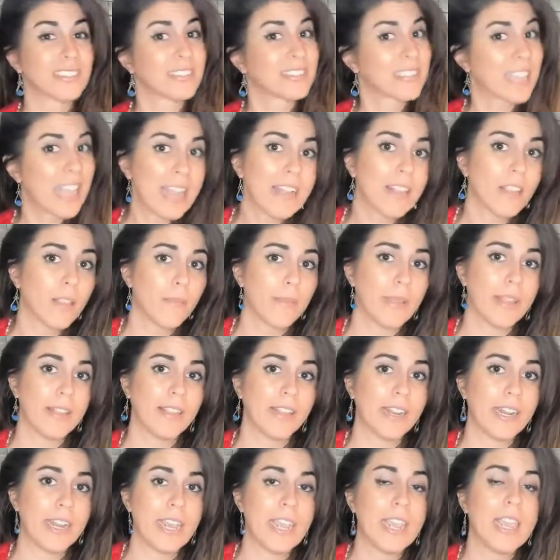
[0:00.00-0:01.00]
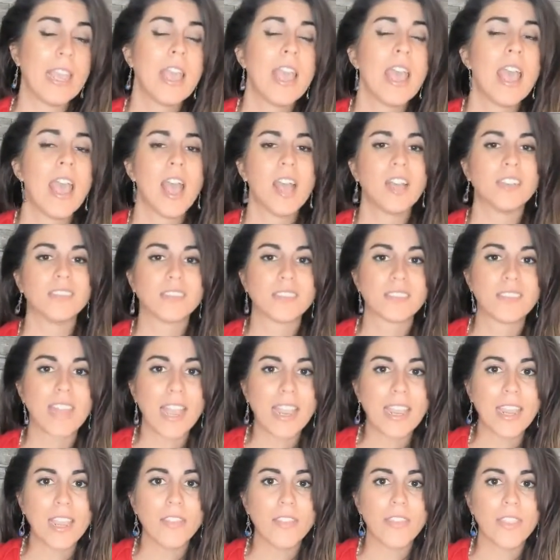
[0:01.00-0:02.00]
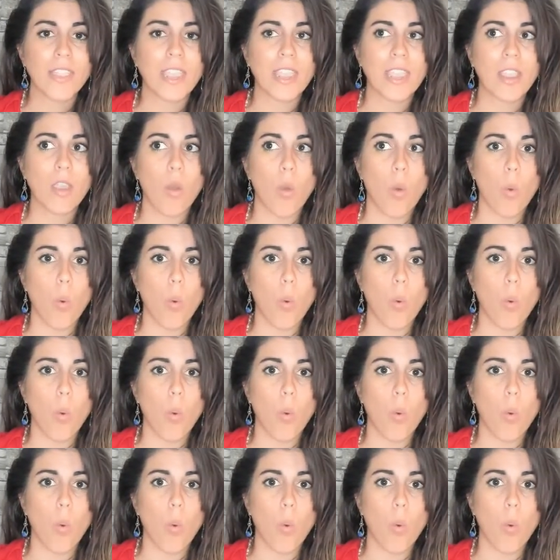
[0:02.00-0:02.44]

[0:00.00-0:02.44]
scalability. And secondly,